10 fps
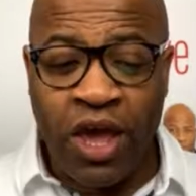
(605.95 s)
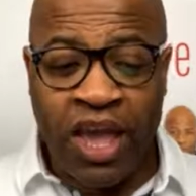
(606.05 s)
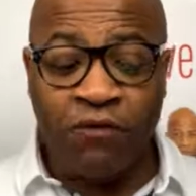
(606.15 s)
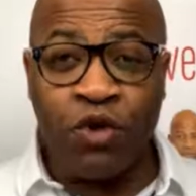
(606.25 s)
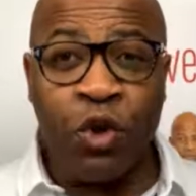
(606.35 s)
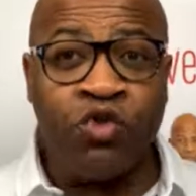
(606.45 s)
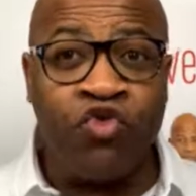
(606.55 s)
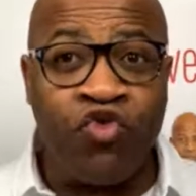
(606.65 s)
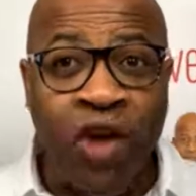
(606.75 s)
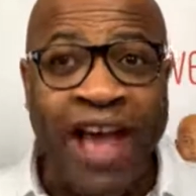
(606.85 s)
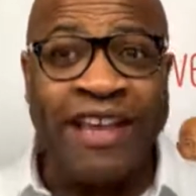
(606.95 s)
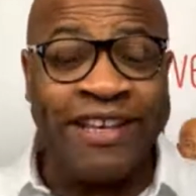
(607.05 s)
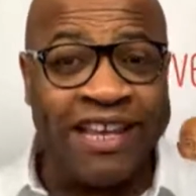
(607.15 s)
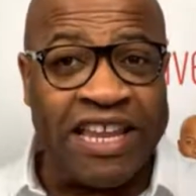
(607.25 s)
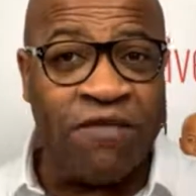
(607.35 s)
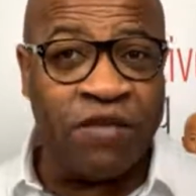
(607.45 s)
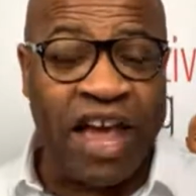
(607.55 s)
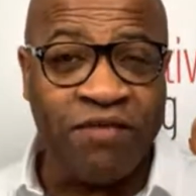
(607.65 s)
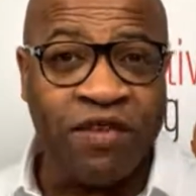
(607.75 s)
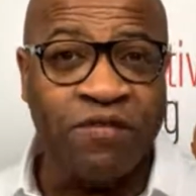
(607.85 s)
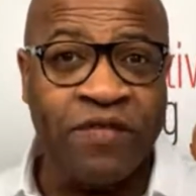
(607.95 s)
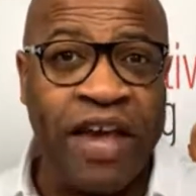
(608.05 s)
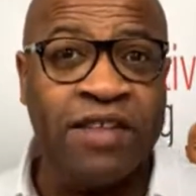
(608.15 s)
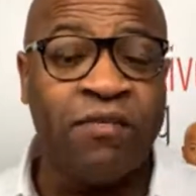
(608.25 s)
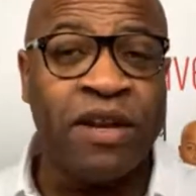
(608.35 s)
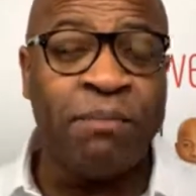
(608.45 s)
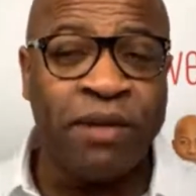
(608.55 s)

If you're trying to live life effectively,